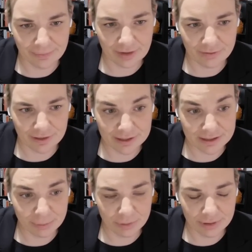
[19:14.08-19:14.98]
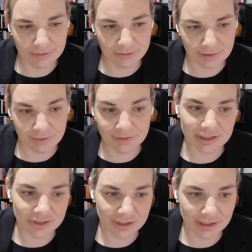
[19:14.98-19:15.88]
flares deployed in front of it, was
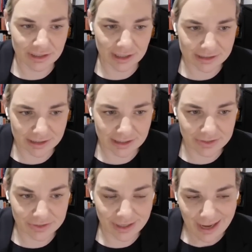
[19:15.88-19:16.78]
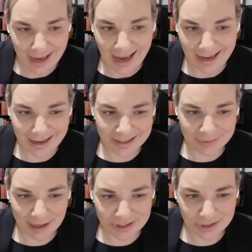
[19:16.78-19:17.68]
actually conducting this. And
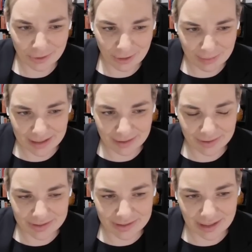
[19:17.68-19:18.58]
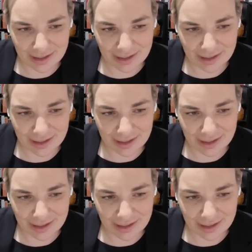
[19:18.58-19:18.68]
HMAS Toowoomba, that was,